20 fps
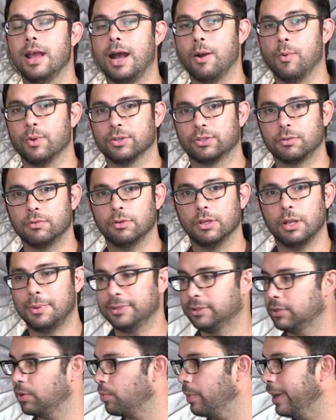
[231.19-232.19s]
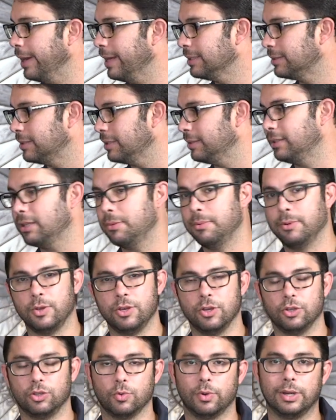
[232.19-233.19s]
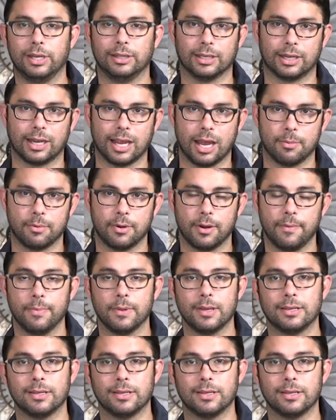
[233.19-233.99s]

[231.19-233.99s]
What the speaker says: And what's cool about the rating system when you do it in the camera